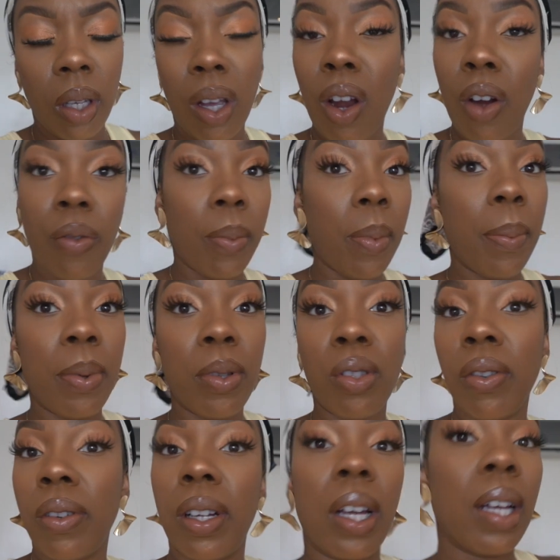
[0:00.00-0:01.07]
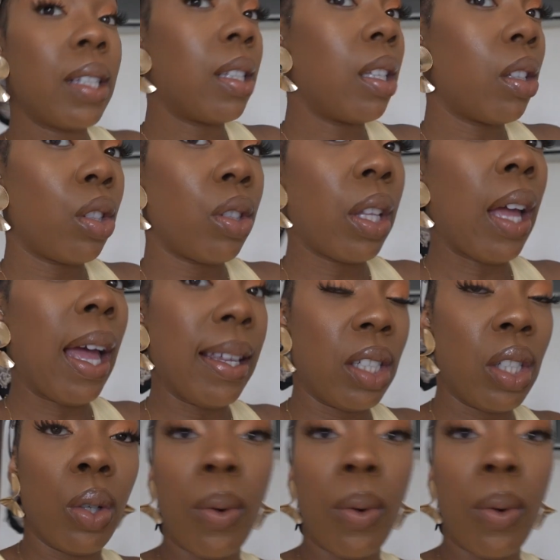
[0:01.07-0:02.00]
Can't remember, sorry guys, they're actually